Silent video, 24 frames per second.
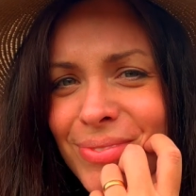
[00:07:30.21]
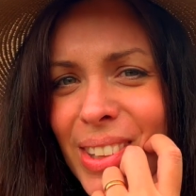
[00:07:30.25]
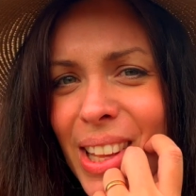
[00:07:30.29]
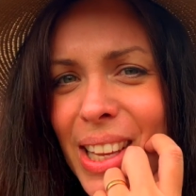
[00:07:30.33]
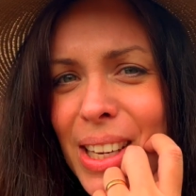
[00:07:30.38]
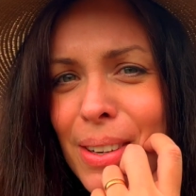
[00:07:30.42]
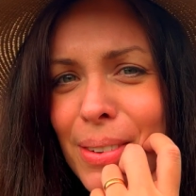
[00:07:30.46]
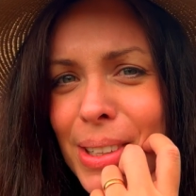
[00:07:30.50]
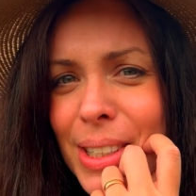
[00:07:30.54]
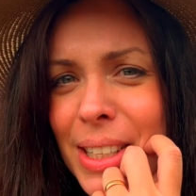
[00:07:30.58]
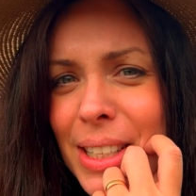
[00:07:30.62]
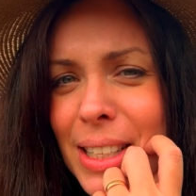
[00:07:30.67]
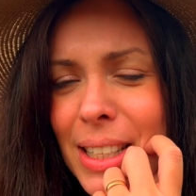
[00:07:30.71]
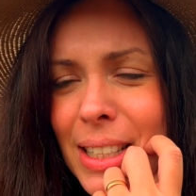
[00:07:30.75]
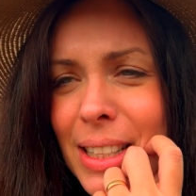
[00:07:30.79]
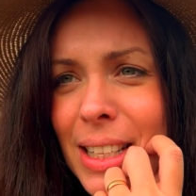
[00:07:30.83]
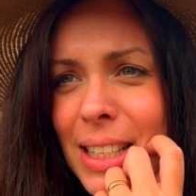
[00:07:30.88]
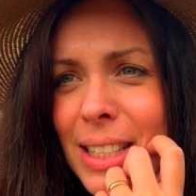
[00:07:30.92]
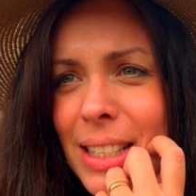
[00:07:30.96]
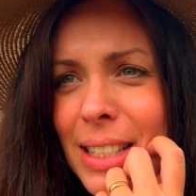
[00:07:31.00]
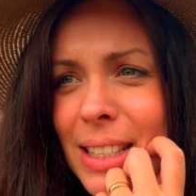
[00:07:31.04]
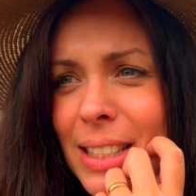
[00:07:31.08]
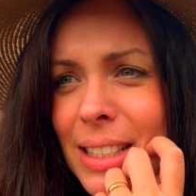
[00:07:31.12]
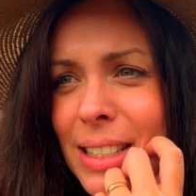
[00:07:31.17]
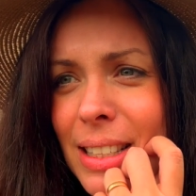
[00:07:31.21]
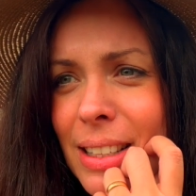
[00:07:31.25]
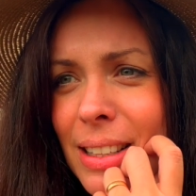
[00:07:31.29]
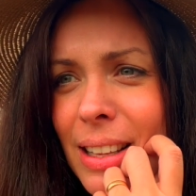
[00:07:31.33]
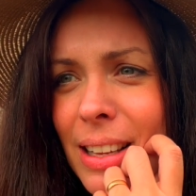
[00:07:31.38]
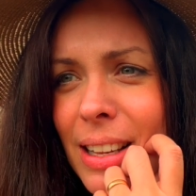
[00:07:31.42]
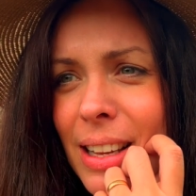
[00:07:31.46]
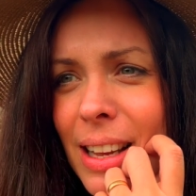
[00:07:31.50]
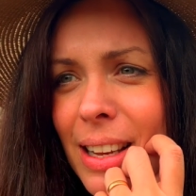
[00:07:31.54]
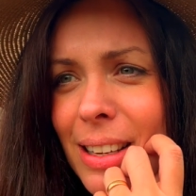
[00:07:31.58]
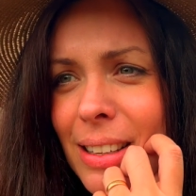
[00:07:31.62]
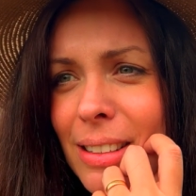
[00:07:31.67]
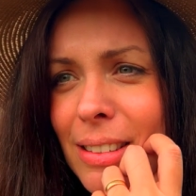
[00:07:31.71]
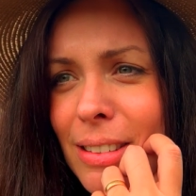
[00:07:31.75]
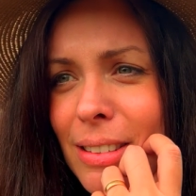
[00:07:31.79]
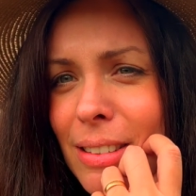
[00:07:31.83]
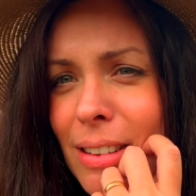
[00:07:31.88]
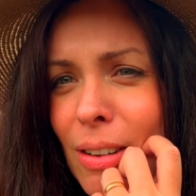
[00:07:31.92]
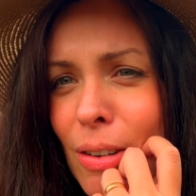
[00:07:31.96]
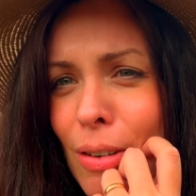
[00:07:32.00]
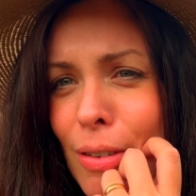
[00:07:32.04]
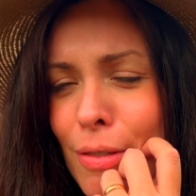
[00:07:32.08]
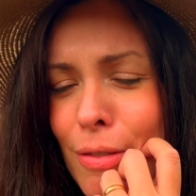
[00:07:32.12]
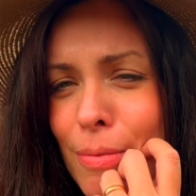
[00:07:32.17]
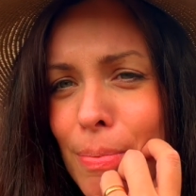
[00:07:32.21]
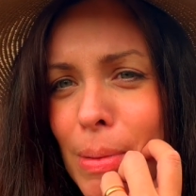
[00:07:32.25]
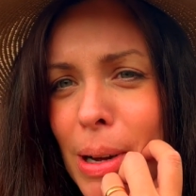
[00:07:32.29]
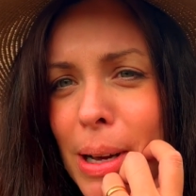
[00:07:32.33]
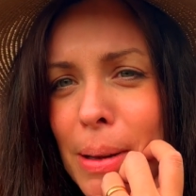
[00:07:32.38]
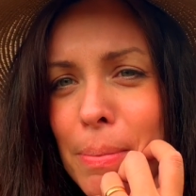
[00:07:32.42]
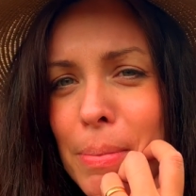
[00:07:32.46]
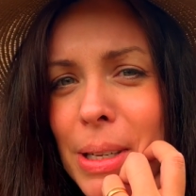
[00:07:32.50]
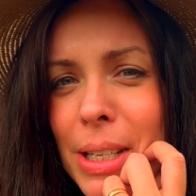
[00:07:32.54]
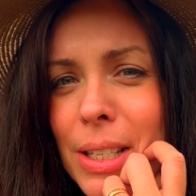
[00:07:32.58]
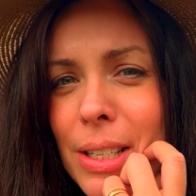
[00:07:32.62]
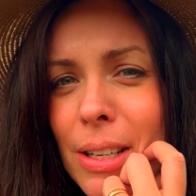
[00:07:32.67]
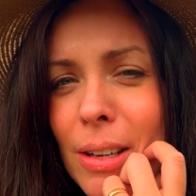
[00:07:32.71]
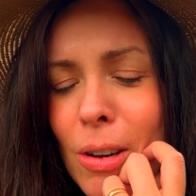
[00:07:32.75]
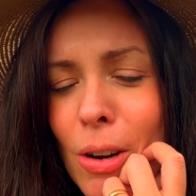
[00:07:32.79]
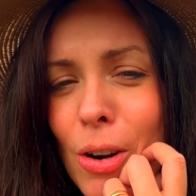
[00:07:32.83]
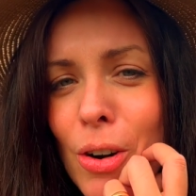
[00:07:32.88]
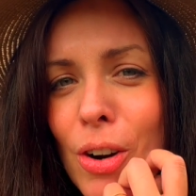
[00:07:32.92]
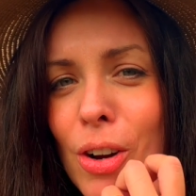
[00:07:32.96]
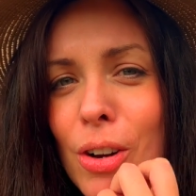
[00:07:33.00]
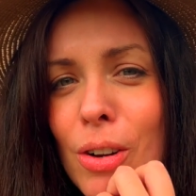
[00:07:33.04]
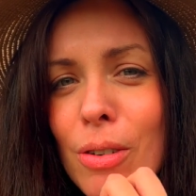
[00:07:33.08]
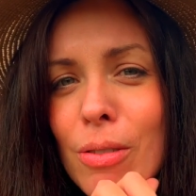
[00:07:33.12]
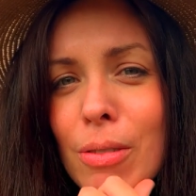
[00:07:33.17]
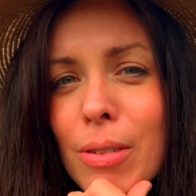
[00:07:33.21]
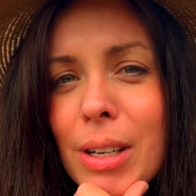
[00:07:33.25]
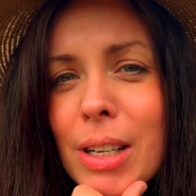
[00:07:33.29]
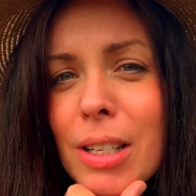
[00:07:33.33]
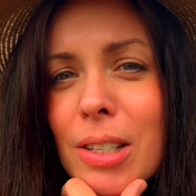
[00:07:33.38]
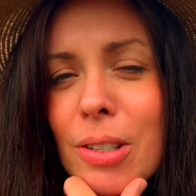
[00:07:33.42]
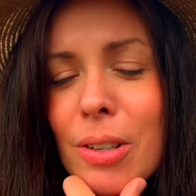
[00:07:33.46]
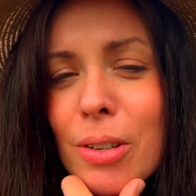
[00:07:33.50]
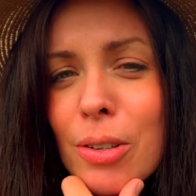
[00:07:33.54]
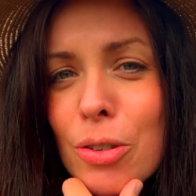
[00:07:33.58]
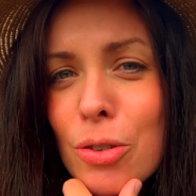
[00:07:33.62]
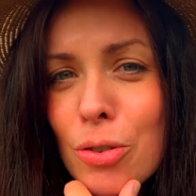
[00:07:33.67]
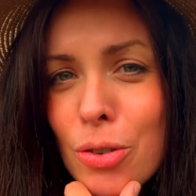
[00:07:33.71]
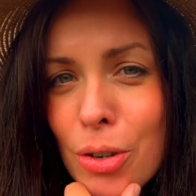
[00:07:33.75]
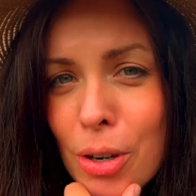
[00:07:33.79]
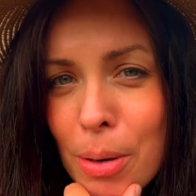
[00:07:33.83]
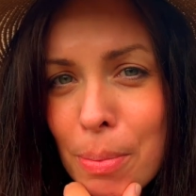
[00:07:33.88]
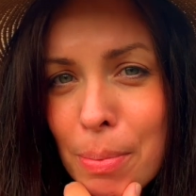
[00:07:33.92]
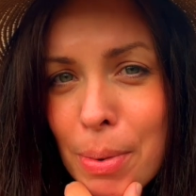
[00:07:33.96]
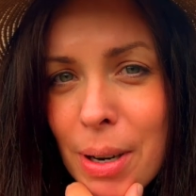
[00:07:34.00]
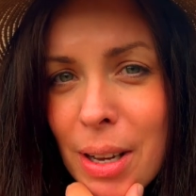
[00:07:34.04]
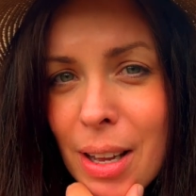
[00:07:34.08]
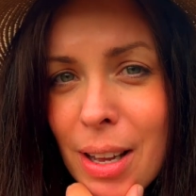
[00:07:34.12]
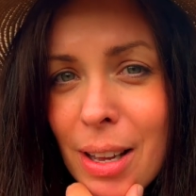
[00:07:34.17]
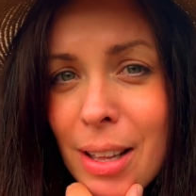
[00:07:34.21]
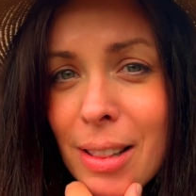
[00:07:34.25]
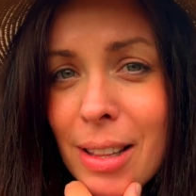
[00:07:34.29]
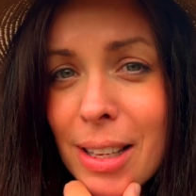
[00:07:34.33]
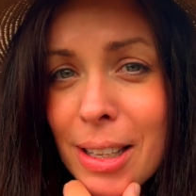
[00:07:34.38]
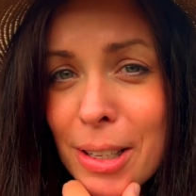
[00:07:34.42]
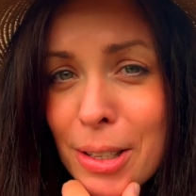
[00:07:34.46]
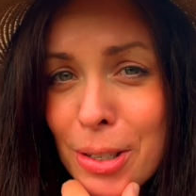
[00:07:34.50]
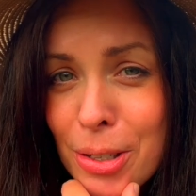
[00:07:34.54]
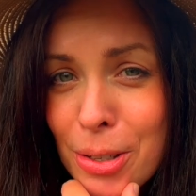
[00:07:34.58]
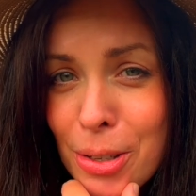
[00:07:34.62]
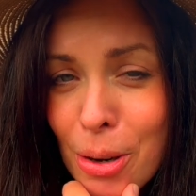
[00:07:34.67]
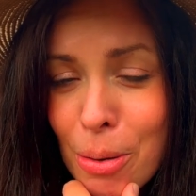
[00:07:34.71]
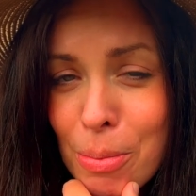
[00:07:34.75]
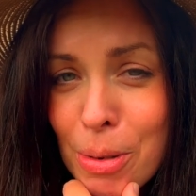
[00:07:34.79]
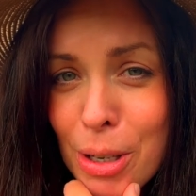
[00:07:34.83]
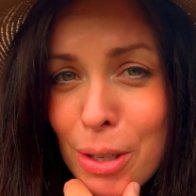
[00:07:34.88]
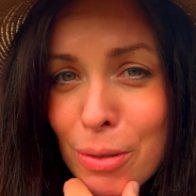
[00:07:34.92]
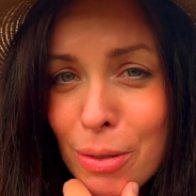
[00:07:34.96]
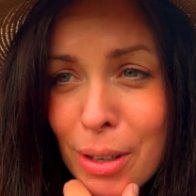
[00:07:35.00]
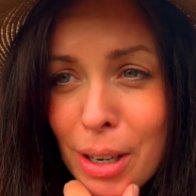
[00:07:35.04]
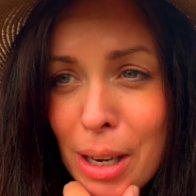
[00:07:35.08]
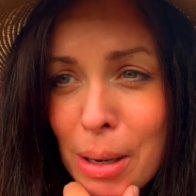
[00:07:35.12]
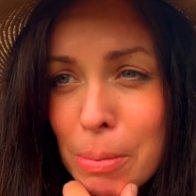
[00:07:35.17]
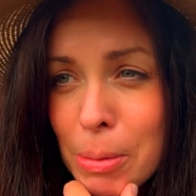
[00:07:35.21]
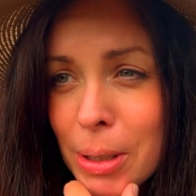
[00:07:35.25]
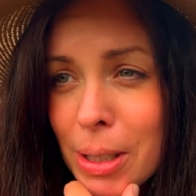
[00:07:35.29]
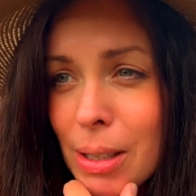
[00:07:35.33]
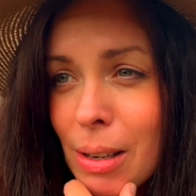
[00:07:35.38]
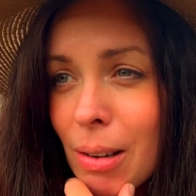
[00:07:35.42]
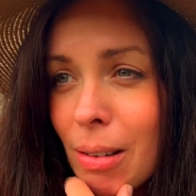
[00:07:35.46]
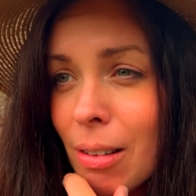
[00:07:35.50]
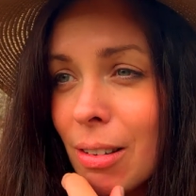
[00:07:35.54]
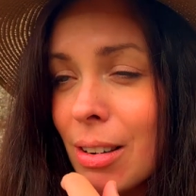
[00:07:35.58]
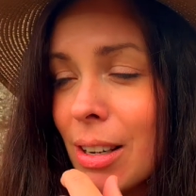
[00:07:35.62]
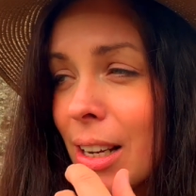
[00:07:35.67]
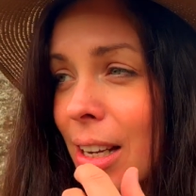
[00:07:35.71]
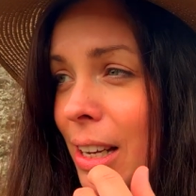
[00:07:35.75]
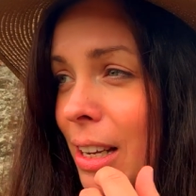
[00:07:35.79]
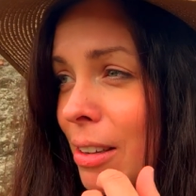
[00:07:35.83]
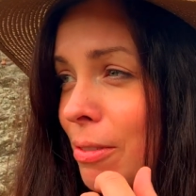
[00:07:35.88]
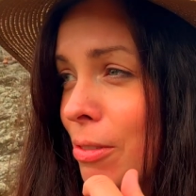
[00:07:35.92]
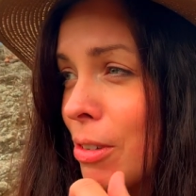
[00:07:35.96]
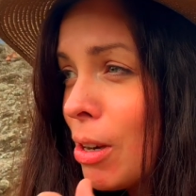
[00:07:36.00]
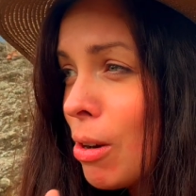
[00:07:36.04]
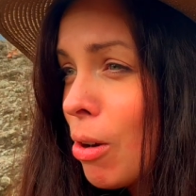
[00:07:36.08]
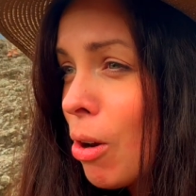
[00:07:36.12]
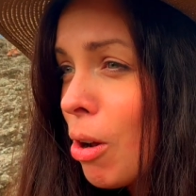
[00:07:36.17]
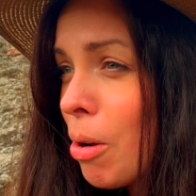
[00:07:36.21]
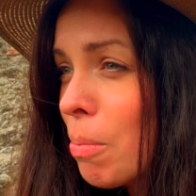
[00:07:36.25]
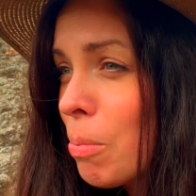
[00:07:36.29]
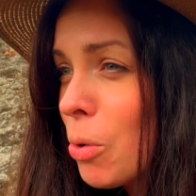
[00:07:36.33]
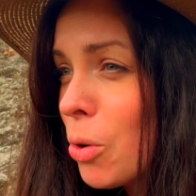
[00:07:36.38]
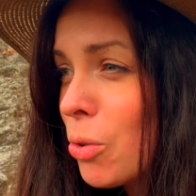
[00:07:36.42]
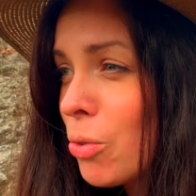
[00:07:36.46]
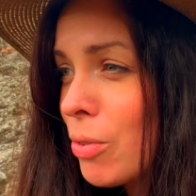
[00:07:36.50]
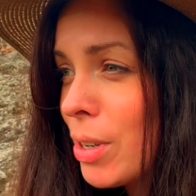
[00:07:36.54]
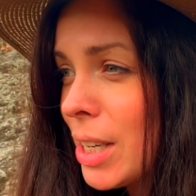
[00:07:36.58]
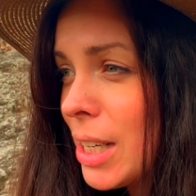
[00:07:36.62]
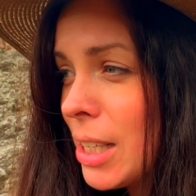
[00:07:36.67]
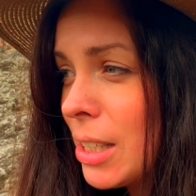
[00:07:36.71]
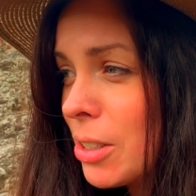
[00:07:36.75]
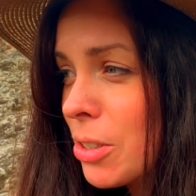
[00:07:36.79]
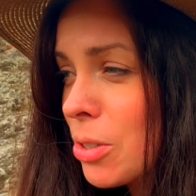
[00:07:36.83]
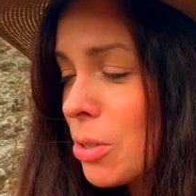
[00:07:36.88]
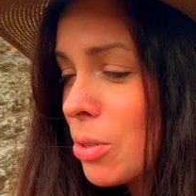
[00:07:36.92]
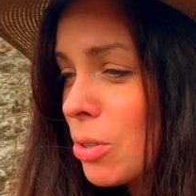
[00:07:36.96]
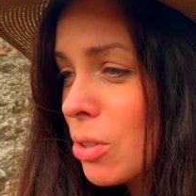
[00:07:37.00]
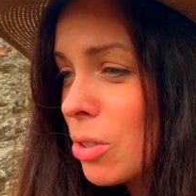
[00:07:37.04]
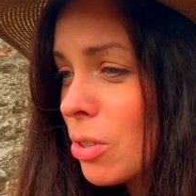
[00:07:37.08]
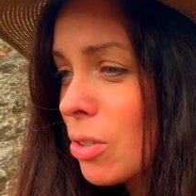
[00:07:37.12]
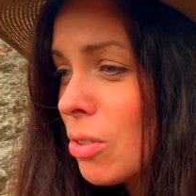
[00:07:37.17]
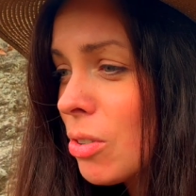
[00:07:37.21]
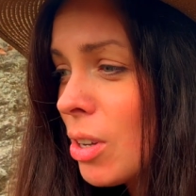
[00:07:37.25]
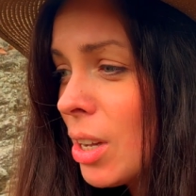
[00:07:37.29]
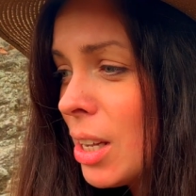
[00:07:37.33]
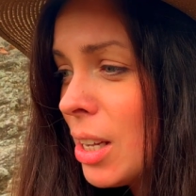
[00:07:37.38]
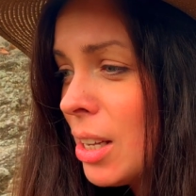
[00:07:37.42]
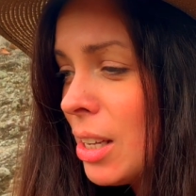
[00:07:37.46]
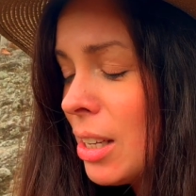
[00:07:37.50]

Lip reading: Anyway, this is the end of my Meteora research trip. Thank you so much for coming along. I have a lot more reading to do.